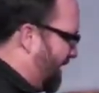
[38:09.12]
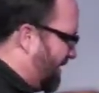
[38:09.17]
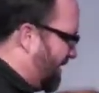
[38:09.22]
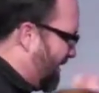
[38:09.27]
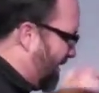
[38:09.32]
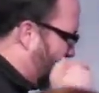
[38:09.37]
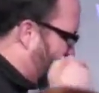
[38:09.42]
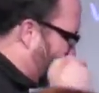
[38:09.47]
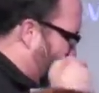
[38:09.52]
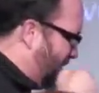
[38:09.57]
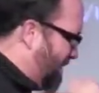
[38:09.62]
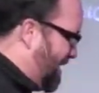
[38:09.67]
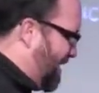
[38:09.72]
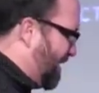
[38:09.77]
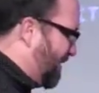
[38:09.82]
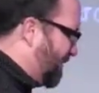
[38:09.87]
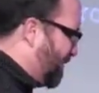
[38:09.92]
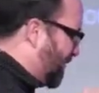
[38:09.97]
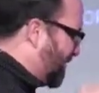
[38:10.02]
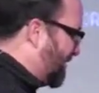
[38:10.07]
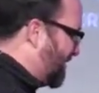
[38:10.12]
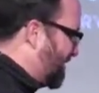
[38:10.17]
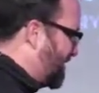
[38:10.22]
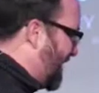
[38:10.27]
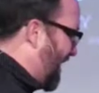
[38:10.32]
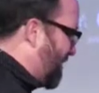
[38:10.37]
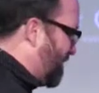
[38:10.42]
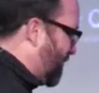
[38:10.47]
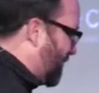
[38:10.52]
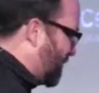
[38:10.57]
a, a meaningful
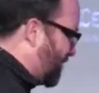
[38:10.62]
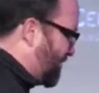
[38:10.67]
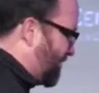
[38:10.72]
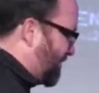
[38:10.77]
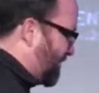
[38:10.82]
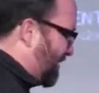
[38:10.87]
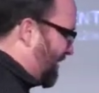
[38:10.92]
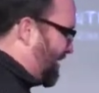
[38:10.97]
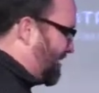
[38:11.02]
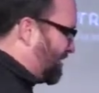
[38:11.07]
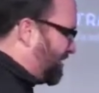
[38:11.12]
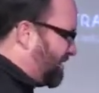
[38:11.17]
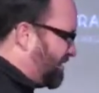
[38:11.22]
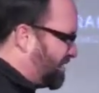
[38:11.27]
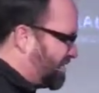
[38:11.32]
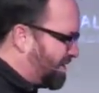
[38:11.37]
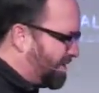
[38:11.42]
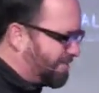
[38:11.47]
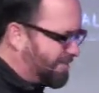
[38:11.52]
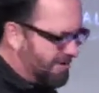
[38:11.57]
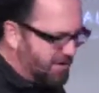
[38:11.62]
discipleship relationship,